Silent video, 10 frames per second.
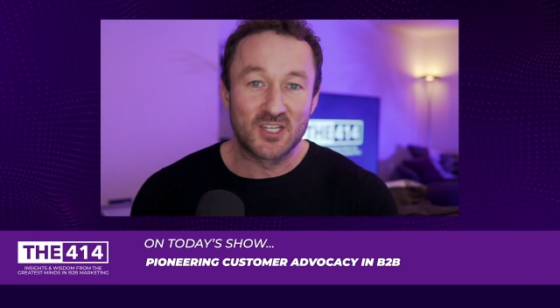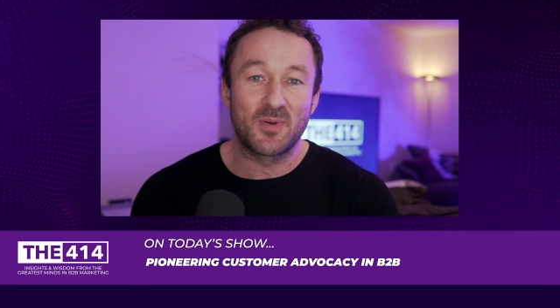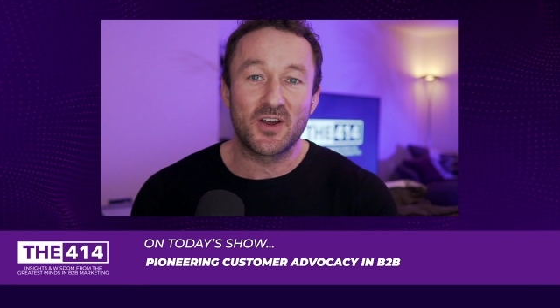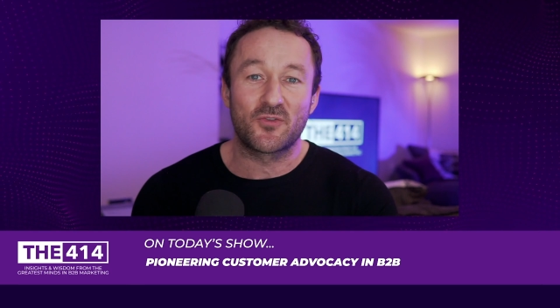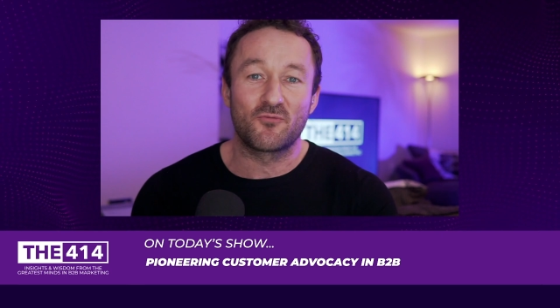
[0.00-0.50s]
to
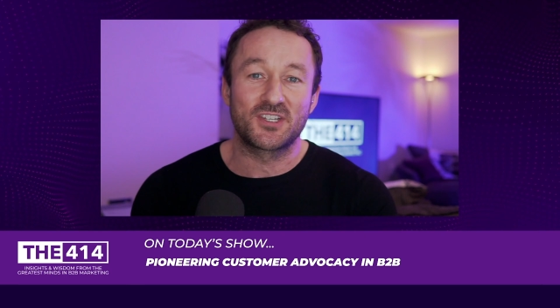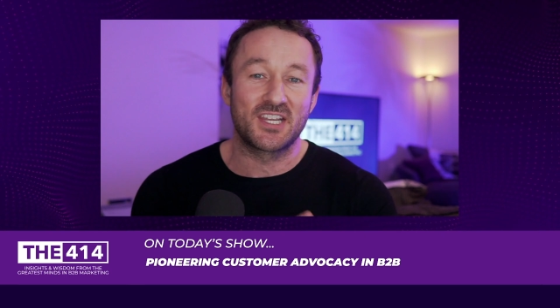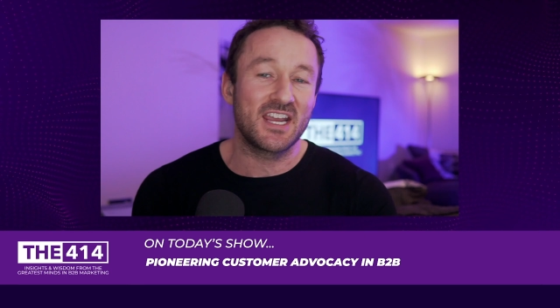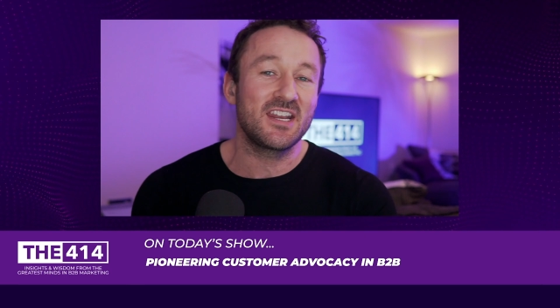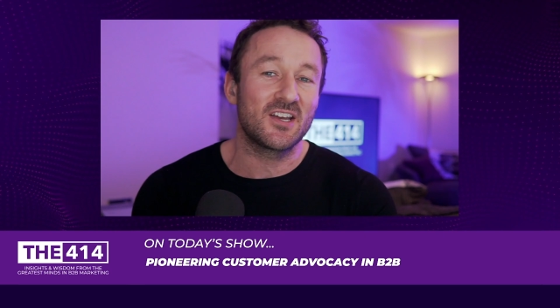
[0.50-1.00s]
both
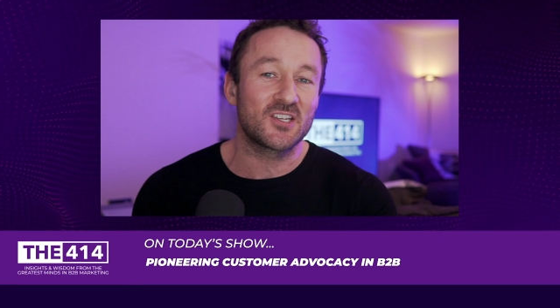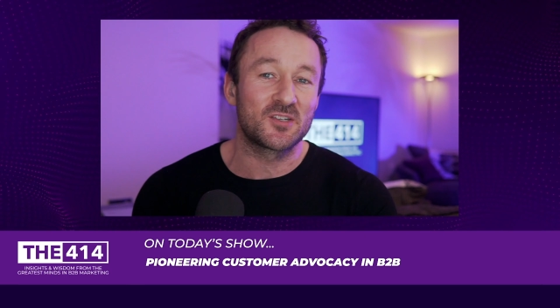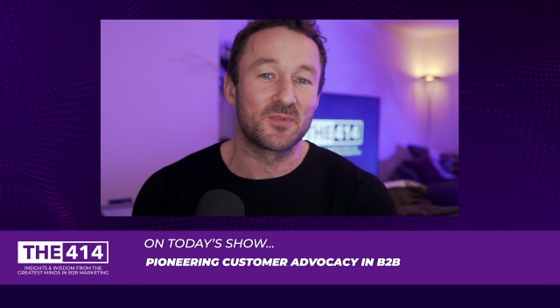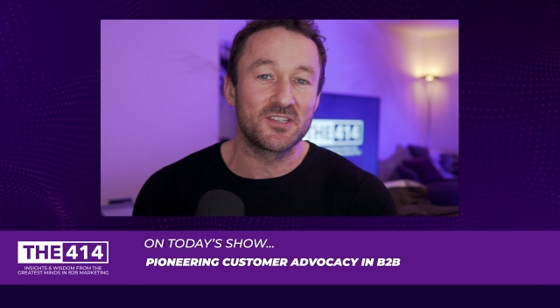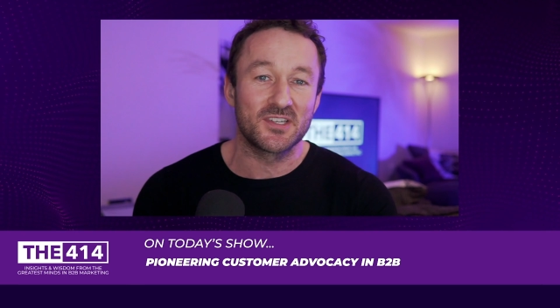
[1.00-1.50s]
retain
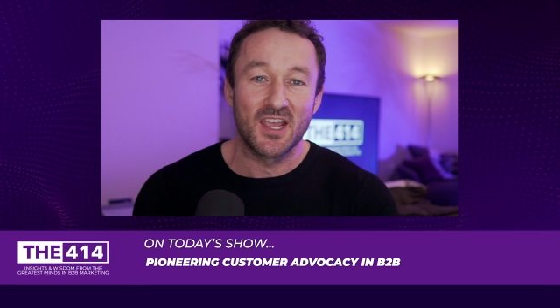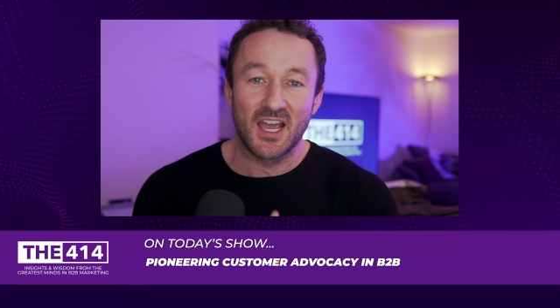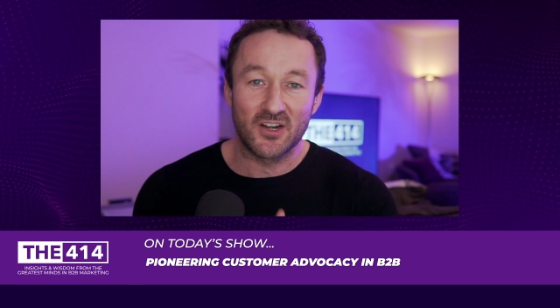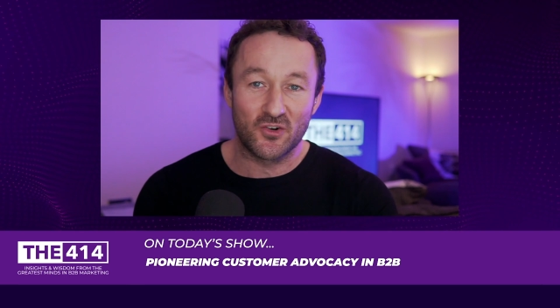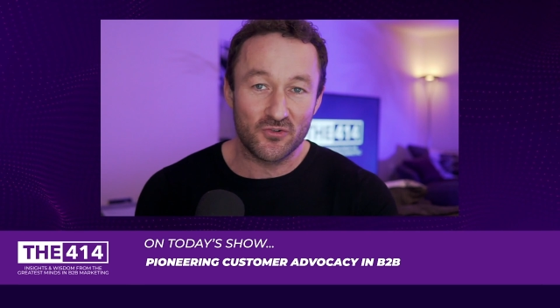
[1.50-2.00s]
customers
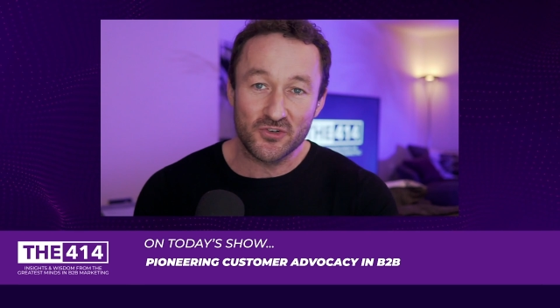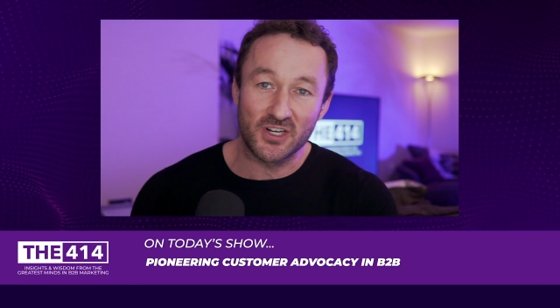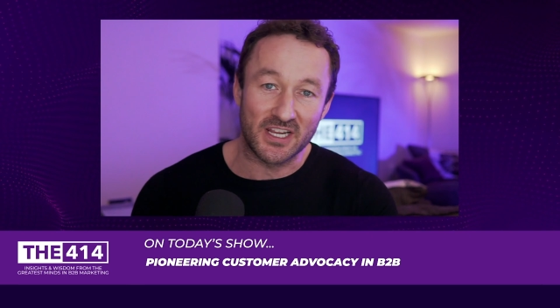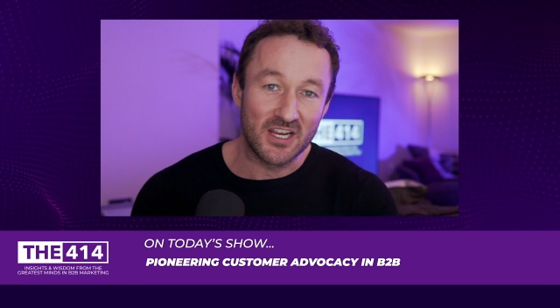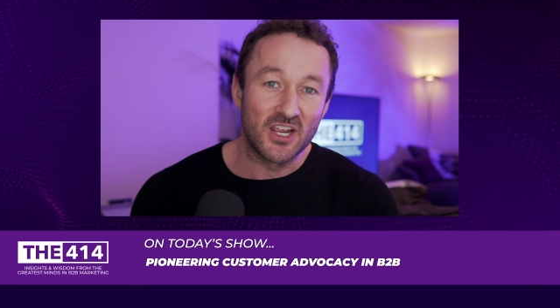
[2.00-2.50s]
and,
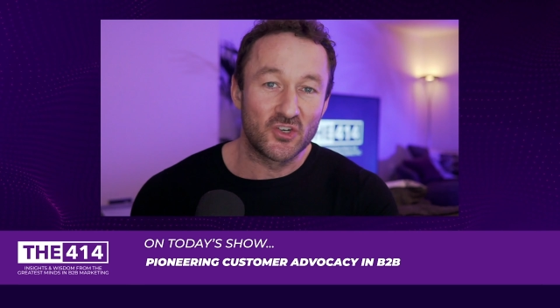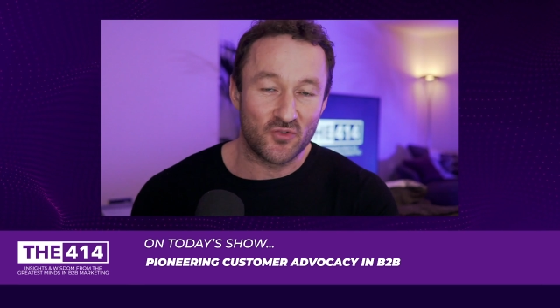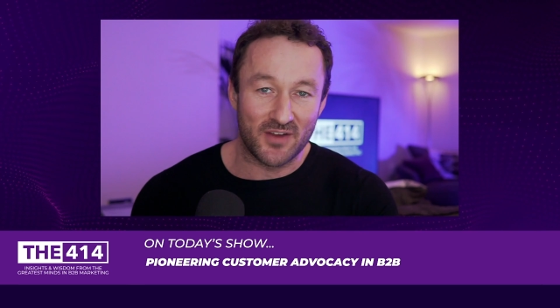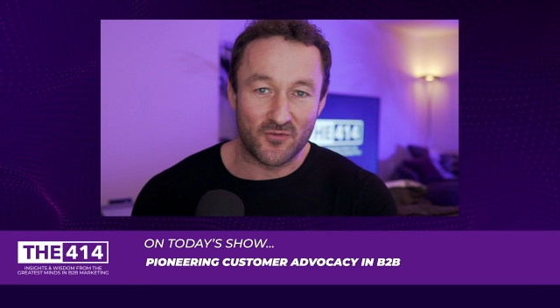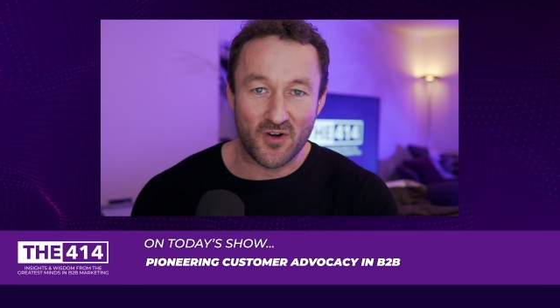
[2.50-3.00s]
crucially,
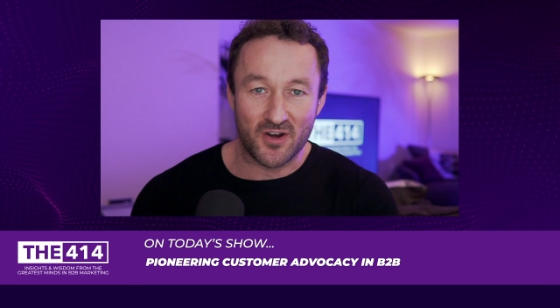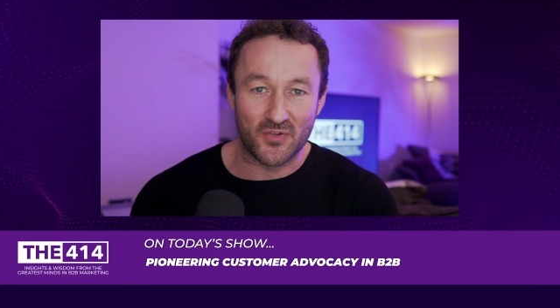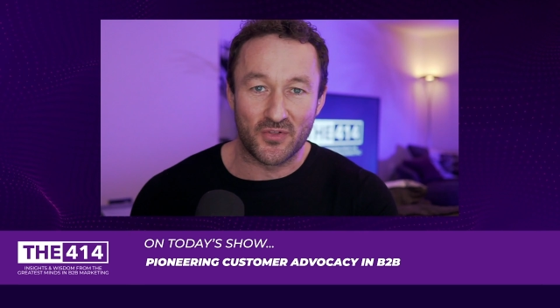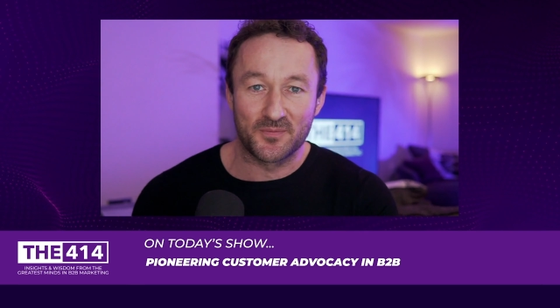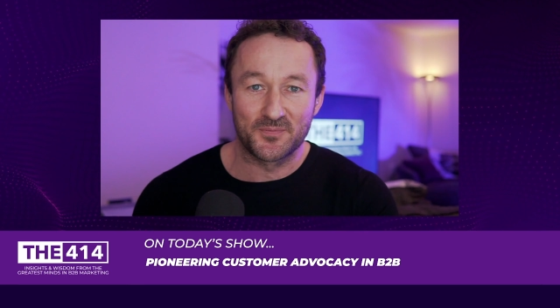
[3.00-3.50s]
drive
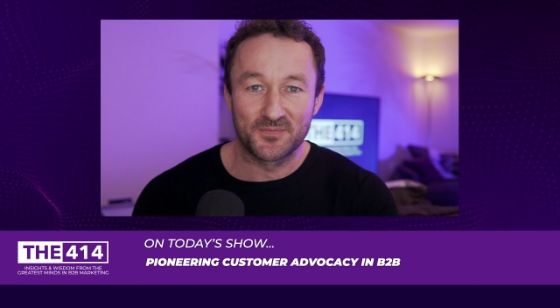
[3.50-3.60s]
growth.